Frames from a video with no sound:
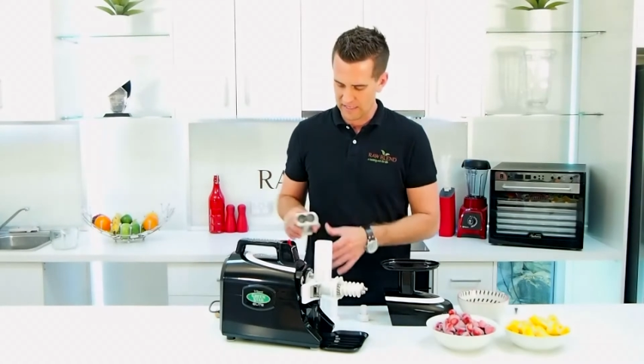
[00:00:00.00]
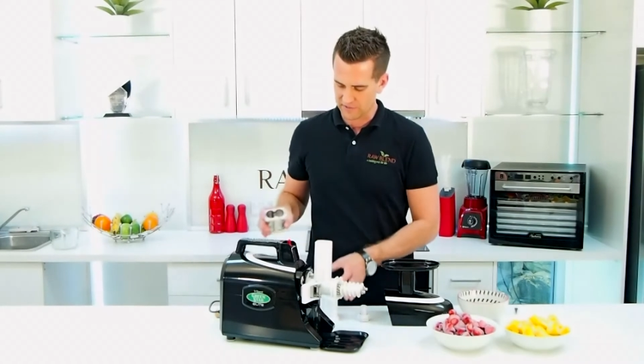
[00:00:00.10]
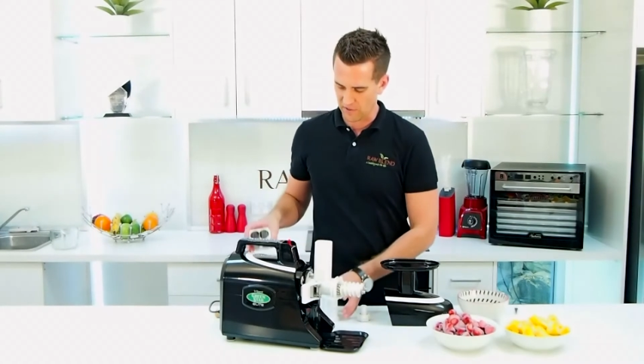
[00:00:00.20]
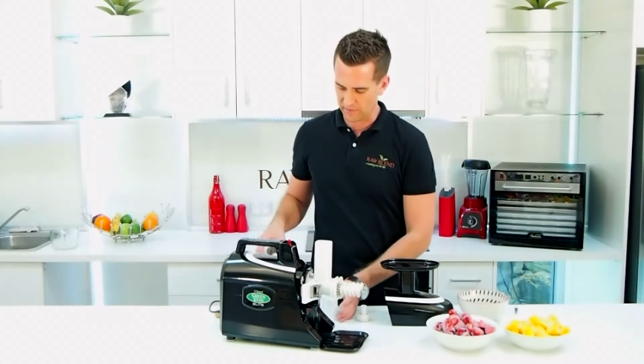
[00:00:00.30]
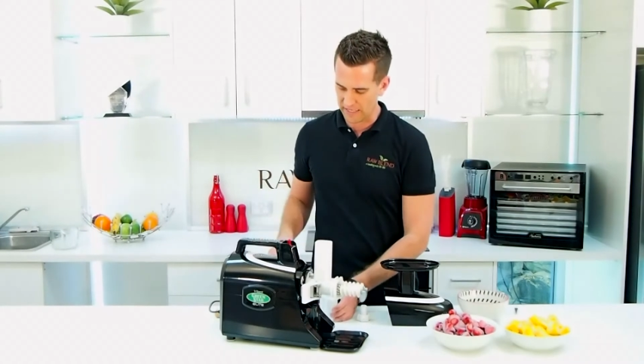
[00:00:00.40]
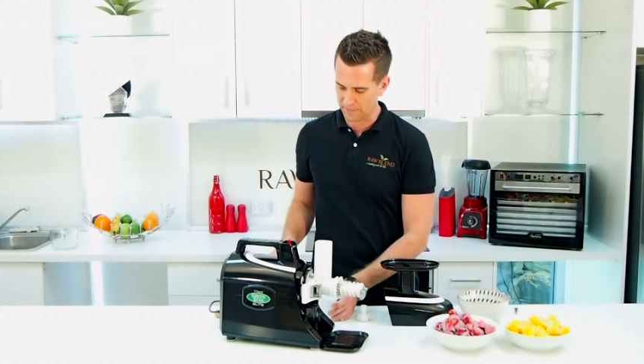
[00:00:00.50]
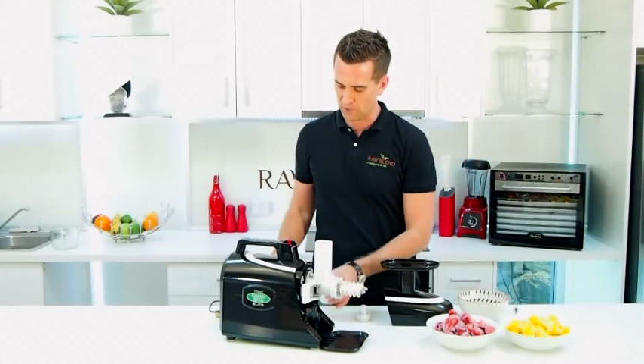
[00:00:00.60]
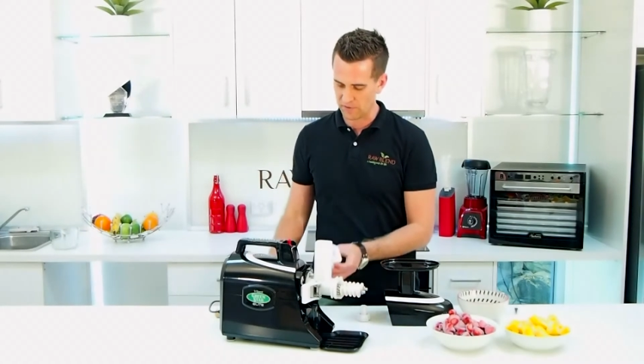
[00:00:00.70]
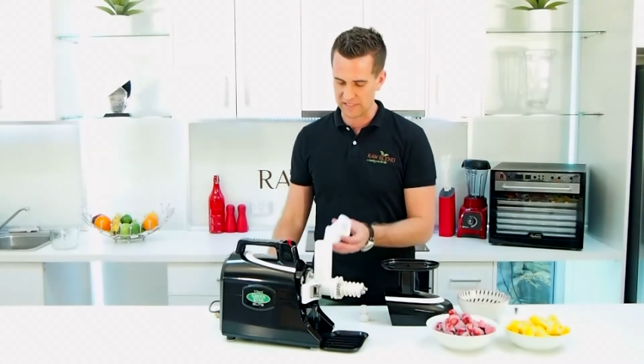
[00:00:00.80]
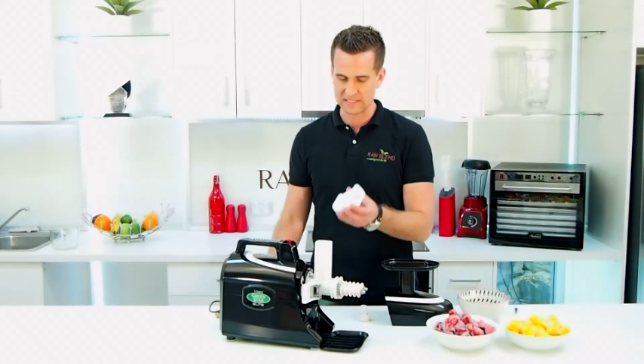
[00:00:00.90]
So I'm gonna
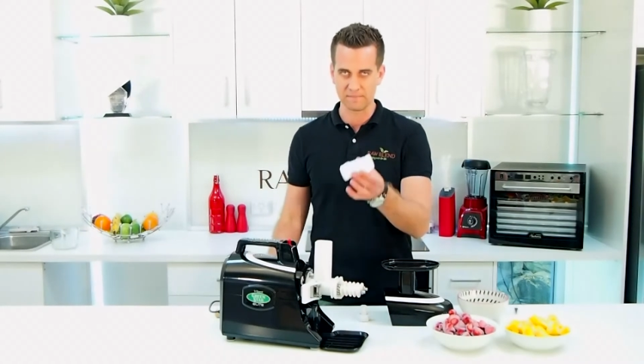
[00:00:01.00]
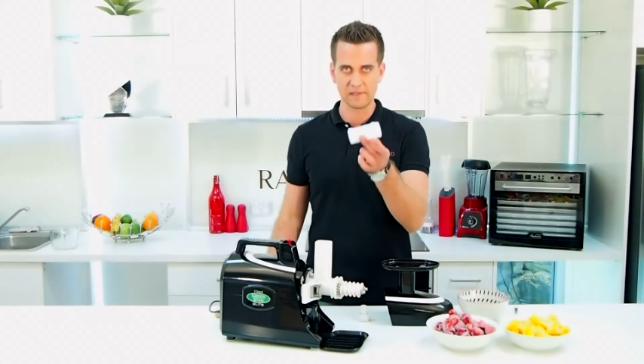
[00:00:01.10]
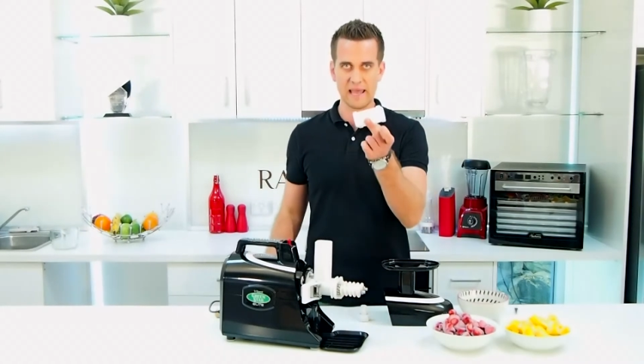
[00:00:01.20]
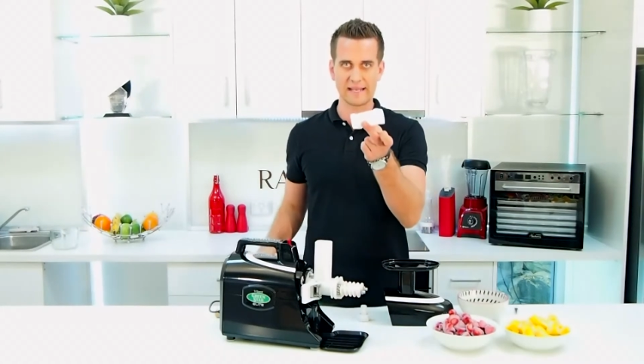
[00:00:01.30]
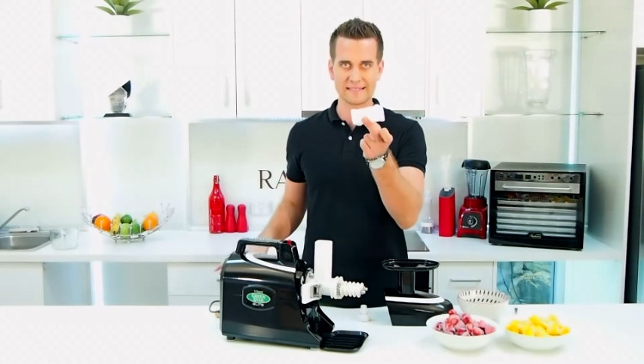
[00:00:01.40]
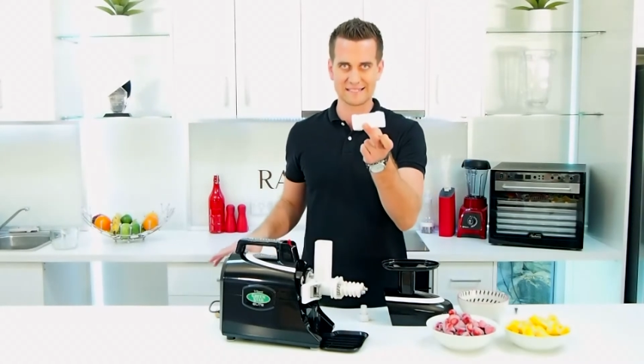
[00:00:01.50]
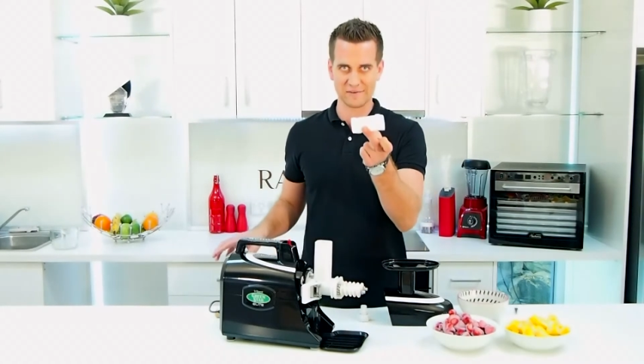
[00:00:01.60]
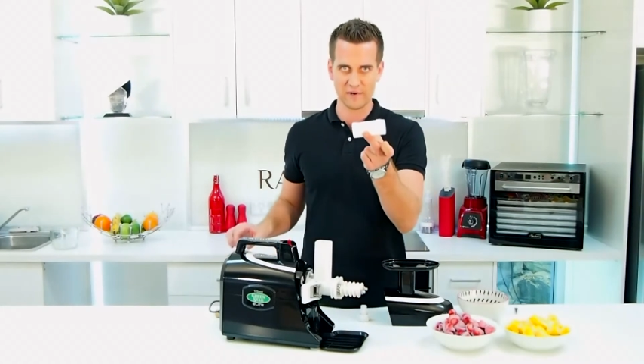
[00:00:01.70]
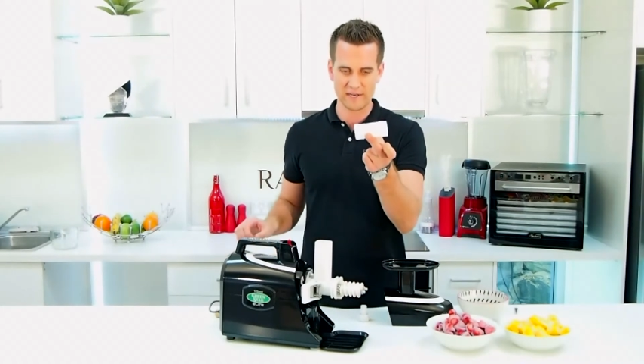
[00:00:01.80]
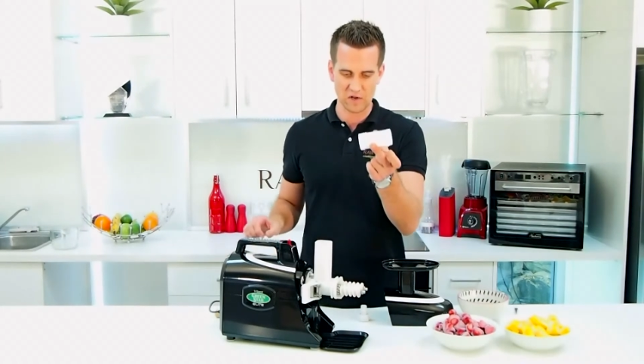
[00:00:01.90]
put this blank
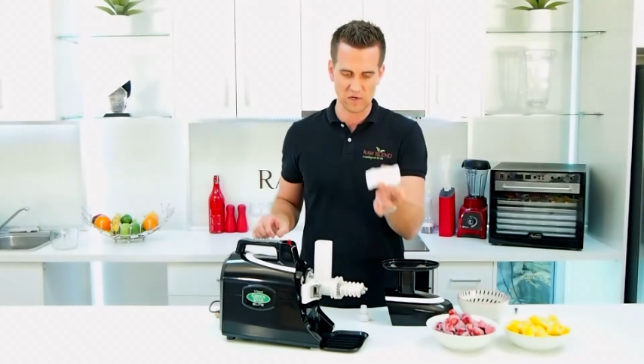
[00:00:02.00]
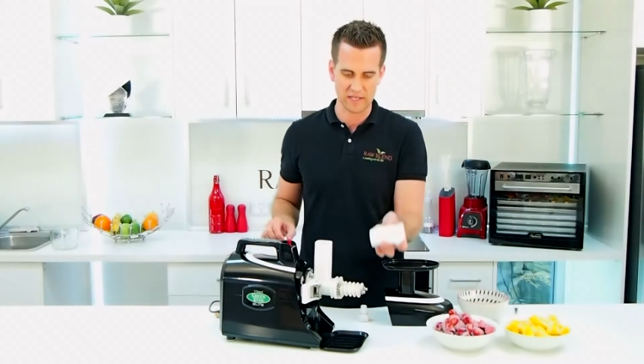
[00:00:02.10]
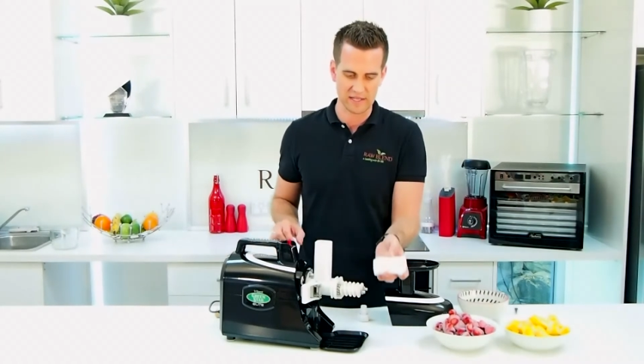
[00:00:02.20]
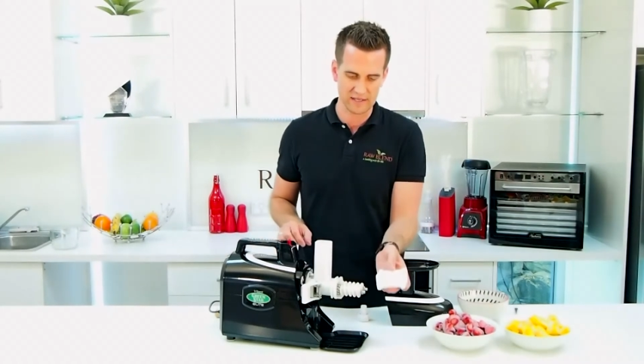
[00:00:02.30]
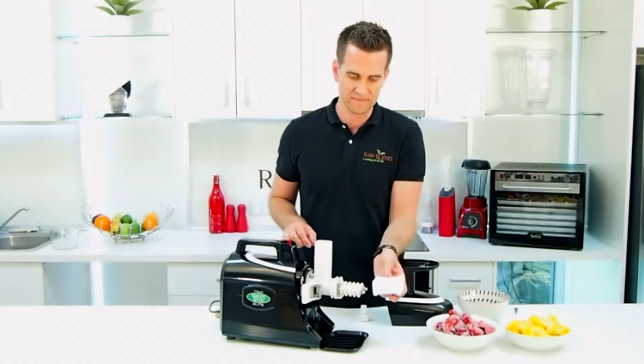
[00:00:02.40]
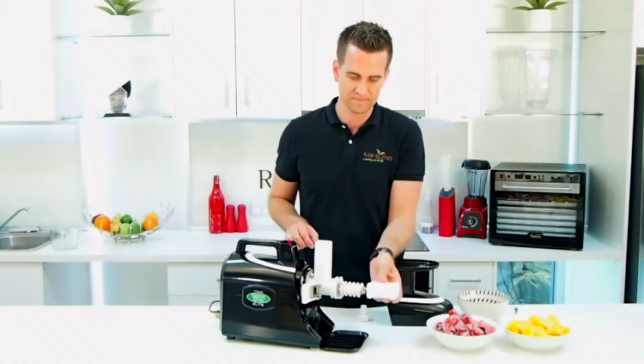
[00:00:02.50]
screen on here.